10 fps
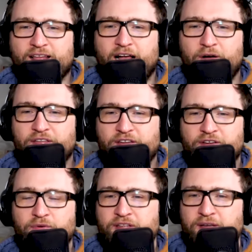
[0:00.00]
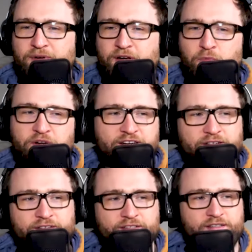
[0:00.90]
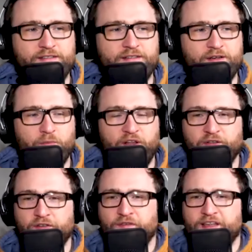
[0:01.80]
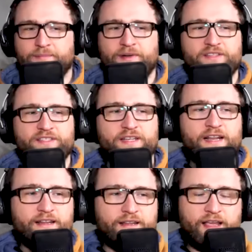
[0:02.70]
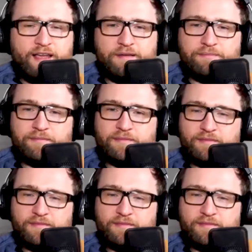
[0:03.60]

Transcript: How are you going about winners? When do you think about selling them?